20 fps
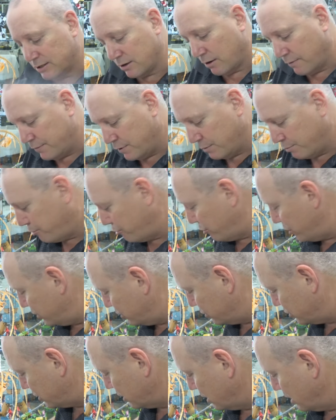of the
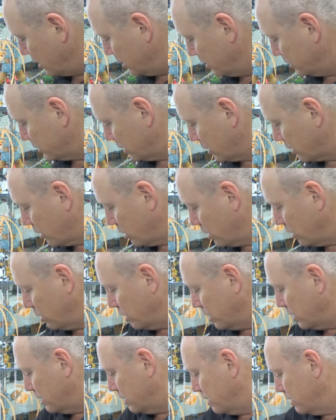bridge. So I've got a
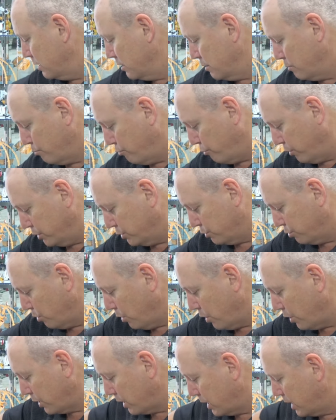lot of bridge
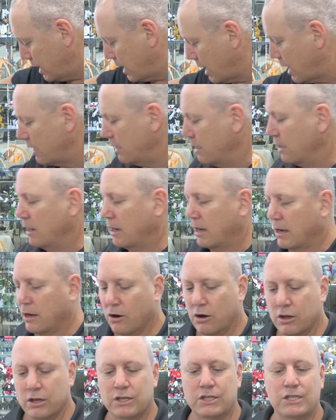work here, and
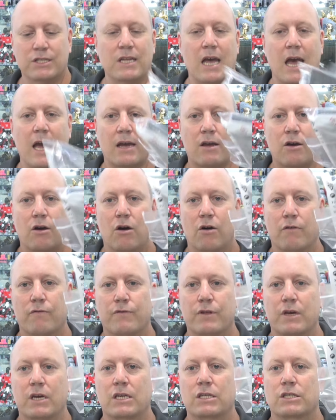got a stack
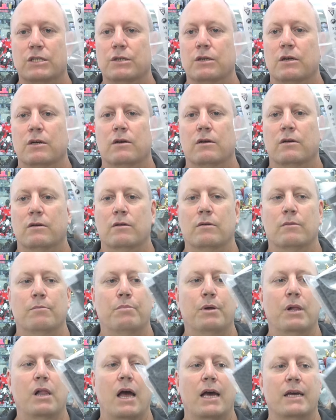of these
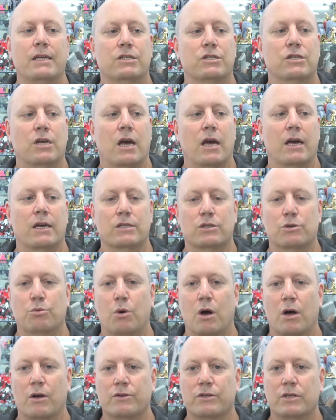plates as
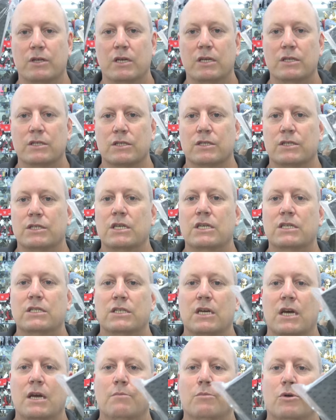well. So these are
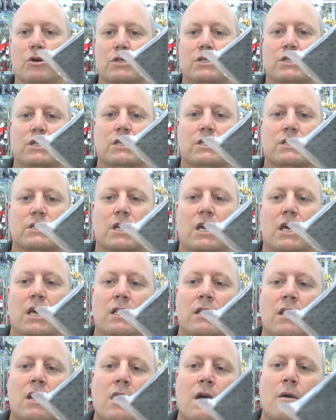
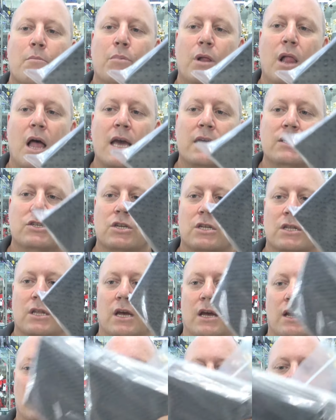16x16 plates, and
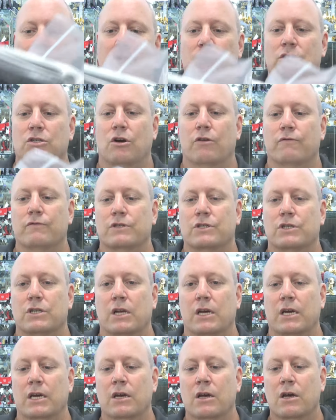that's
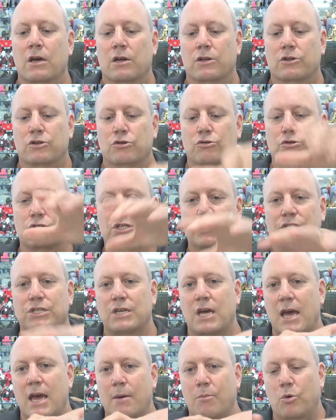obviously to
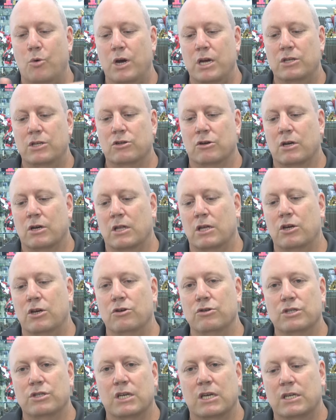sandwich. I'm going
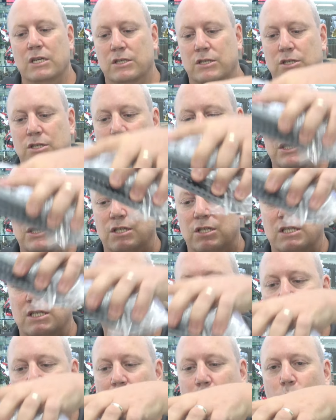to use these to
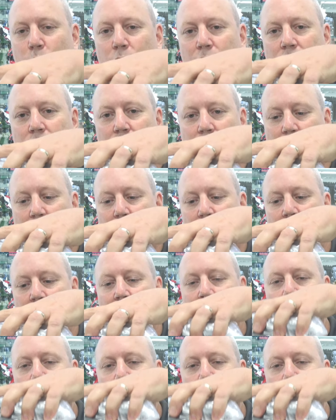sandwich the